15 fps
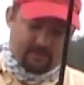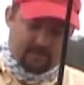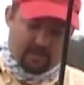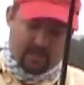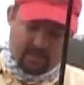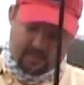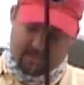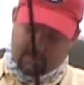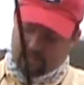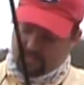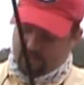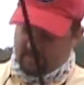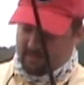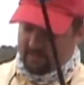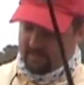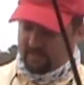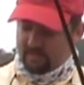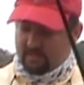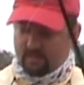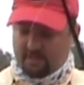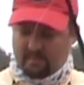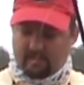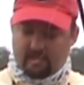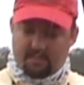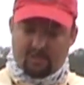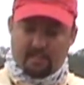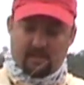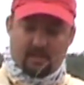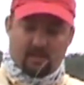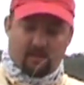on the lake,
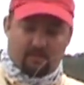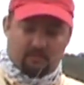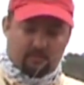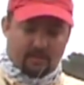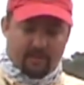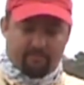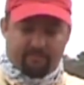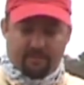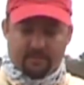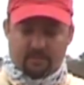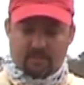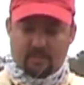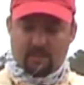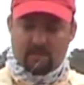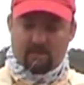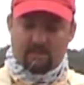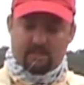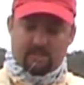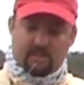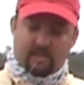and uh, what I'm fishing here is